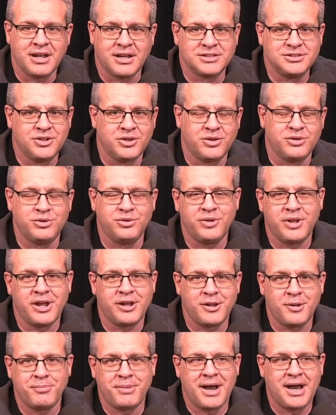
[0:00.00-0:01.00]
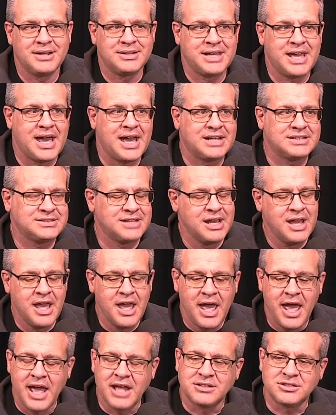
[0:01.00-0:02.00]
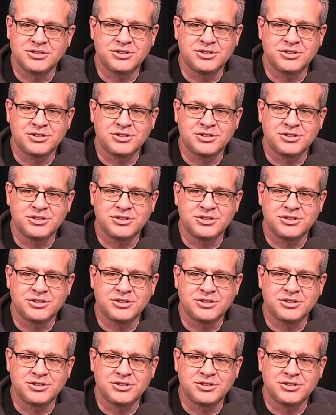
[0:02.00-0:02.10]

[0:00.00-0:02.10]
Because you can do that on a podcast, and